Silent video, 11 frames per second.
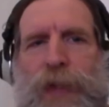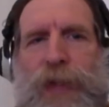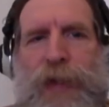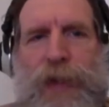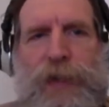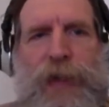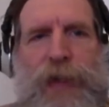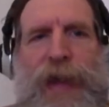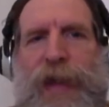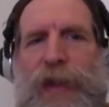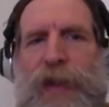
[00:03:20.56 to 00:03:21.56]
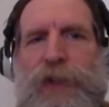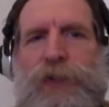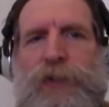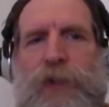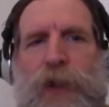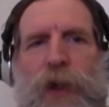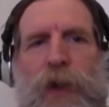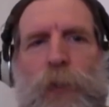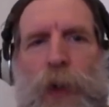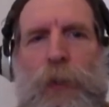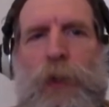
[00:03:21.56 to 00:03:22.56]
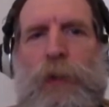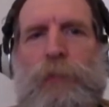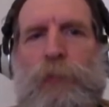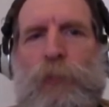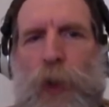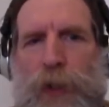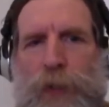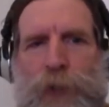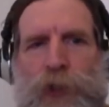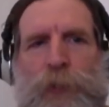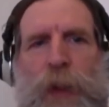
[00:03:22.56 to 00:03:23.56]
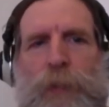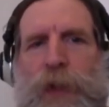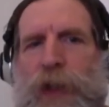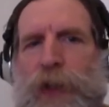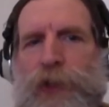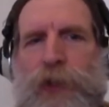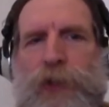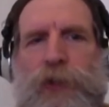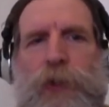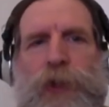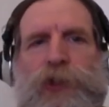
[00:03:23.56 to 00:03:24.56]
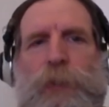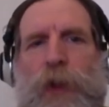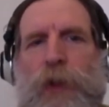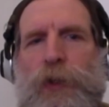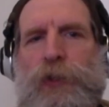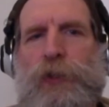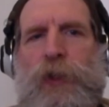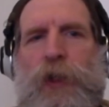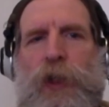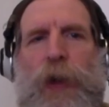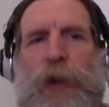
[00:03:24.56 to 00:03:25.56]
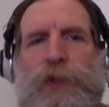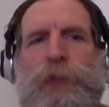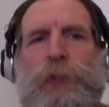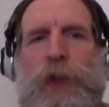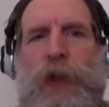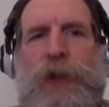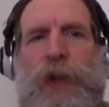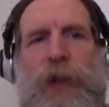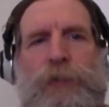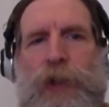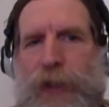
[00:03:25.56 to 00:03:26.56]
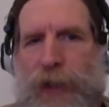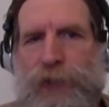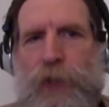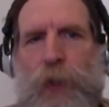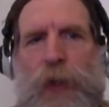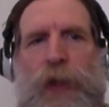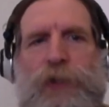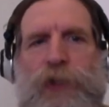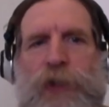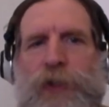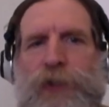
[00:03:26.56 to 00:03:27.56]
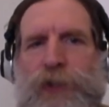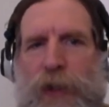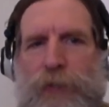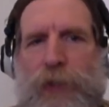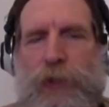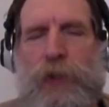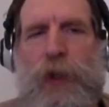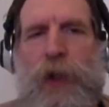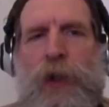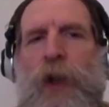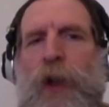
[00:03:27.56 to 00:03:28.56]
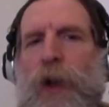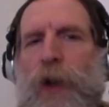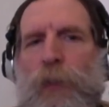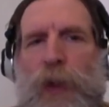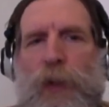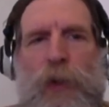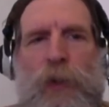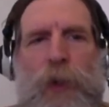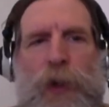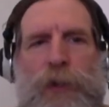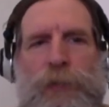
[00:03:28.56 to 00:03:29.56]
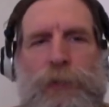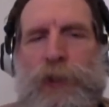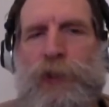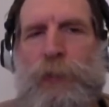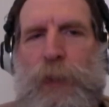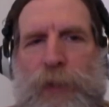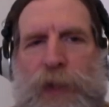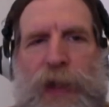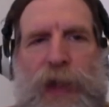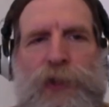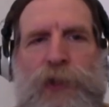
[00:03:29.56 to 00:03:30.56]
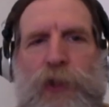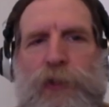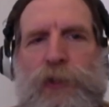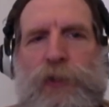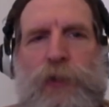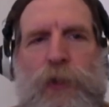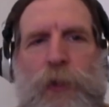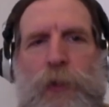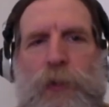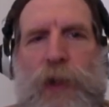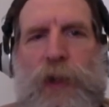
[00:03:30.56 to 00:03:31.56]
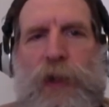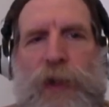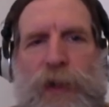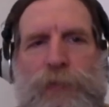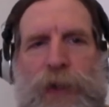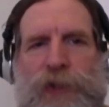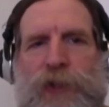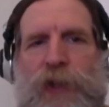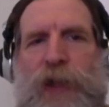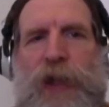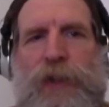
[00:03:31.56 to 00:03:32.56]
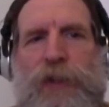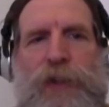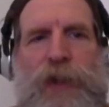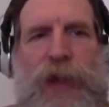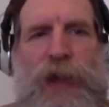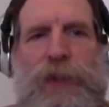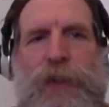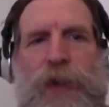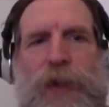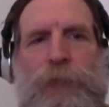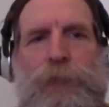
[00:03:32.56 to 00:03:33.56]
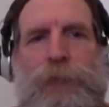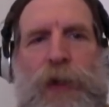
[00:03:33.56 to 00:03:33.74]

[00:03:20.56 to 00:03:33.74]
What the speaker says: In the 80s, we were one of the first publications to expose the US funding of the death squads in El Salvador. We were one of the first publications to investigate the death of